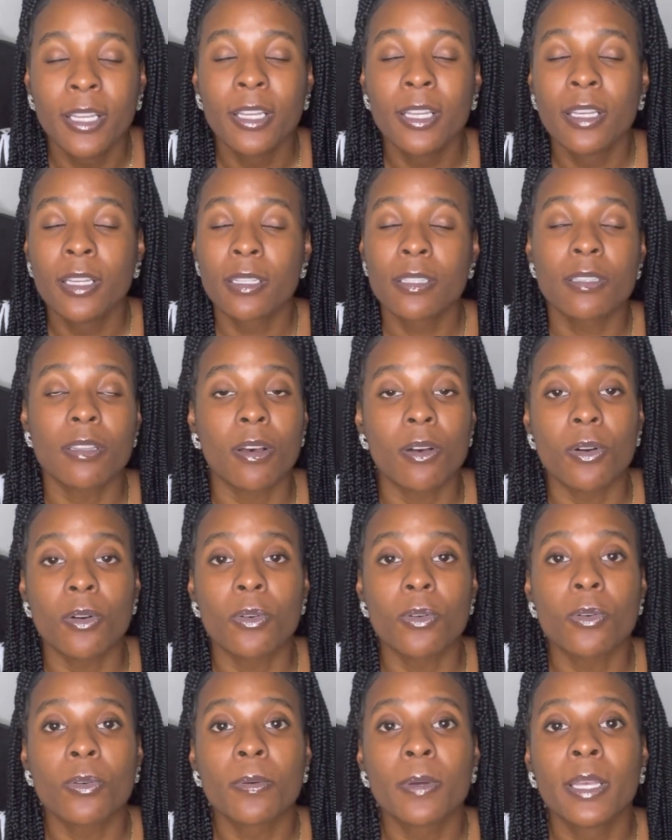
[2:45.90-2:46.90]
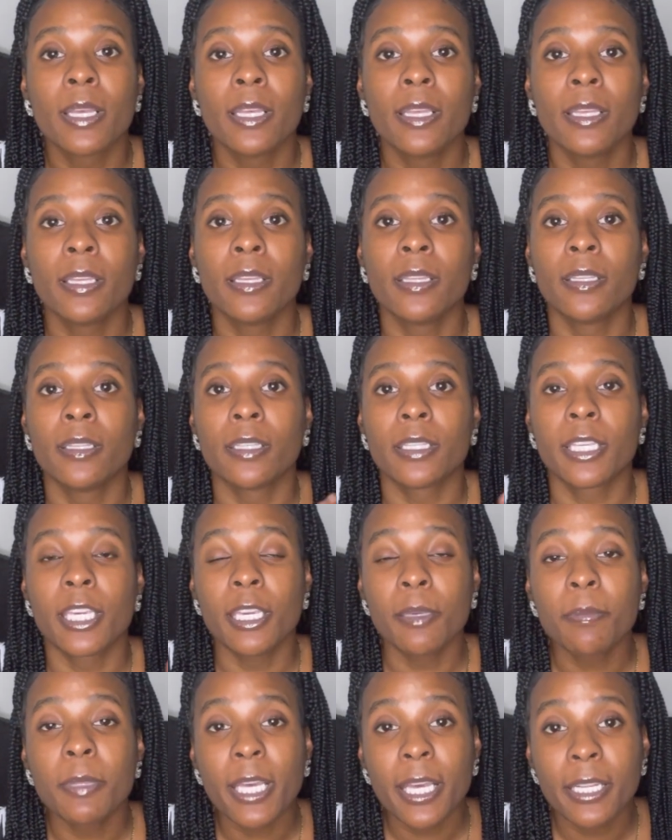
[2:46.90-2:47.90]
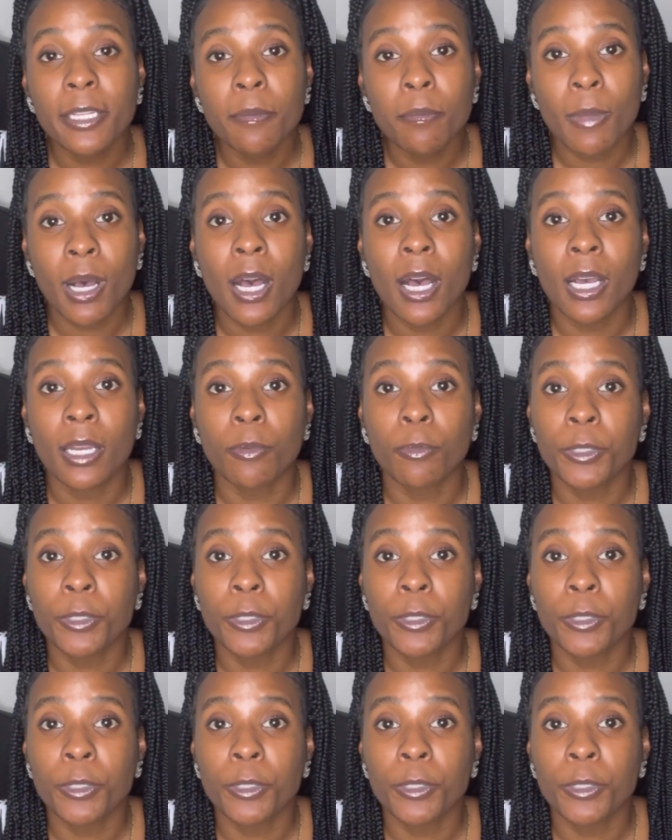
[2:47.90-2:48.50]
So keep that in mind.